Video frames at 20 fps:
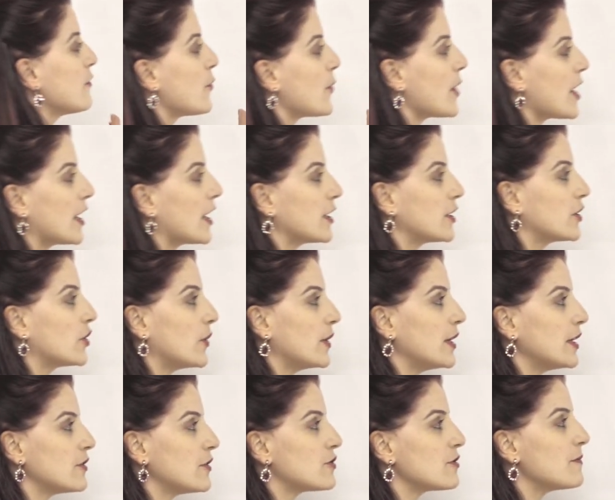we are
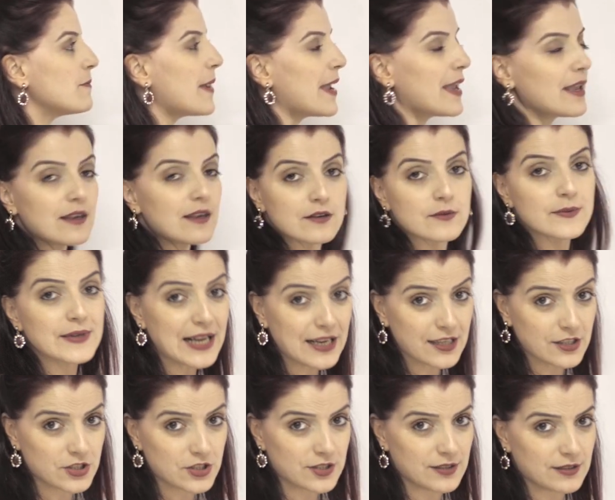going to make
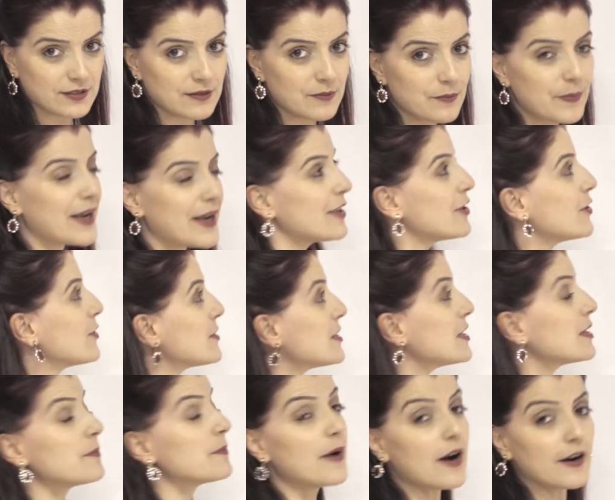reduction by
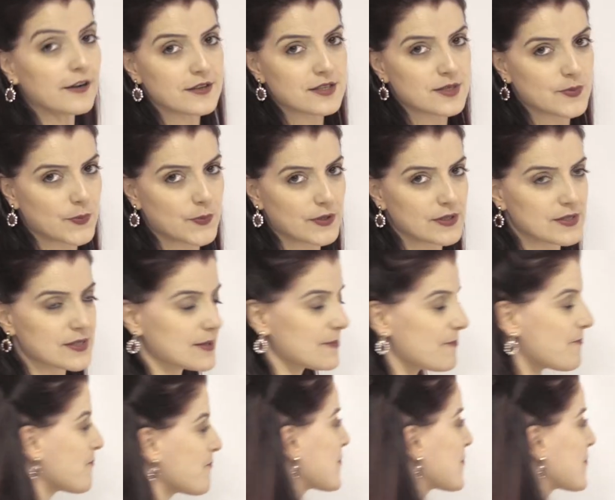using participles.